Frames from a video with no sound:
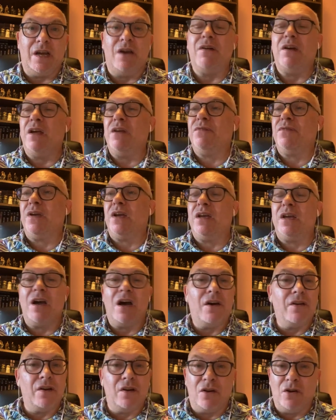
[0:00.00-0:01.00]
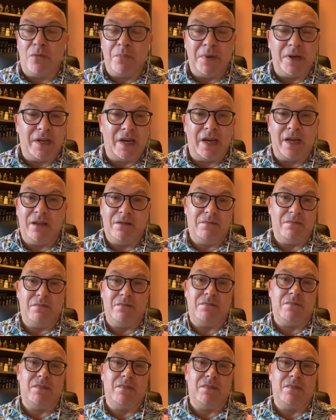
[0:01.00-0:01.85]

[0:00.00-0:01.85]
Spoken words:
Now, if they can't accommodate